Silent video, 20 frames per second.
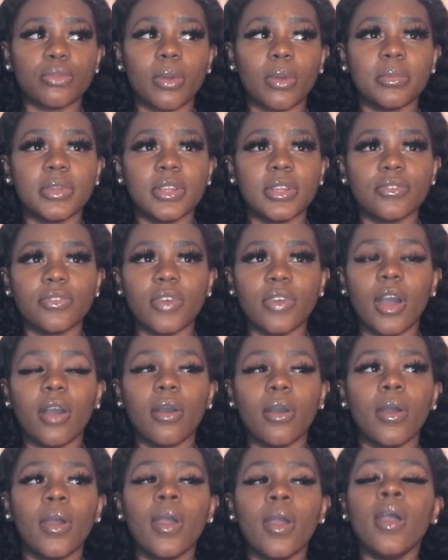why we didn't fight.
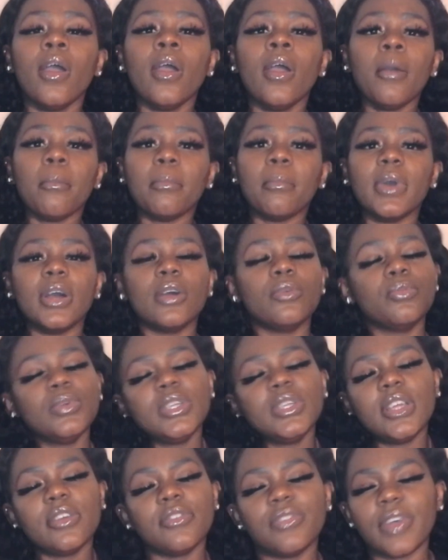But we
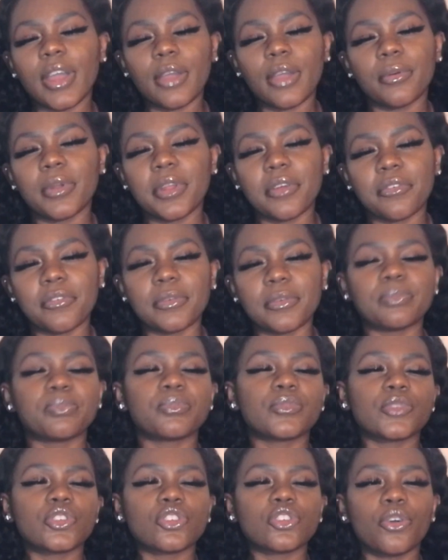didn't fight, whatever.
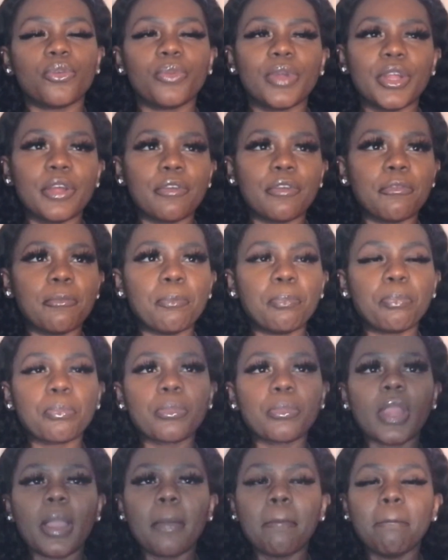So whatever.
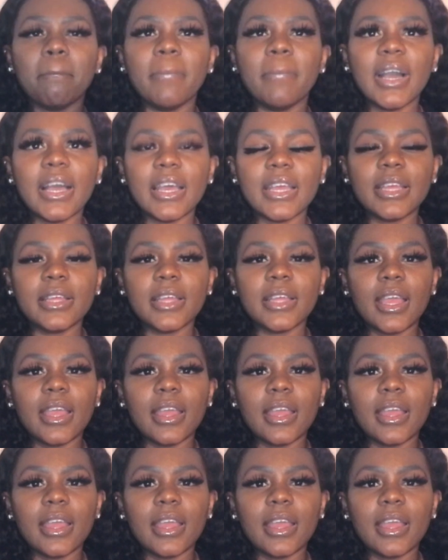But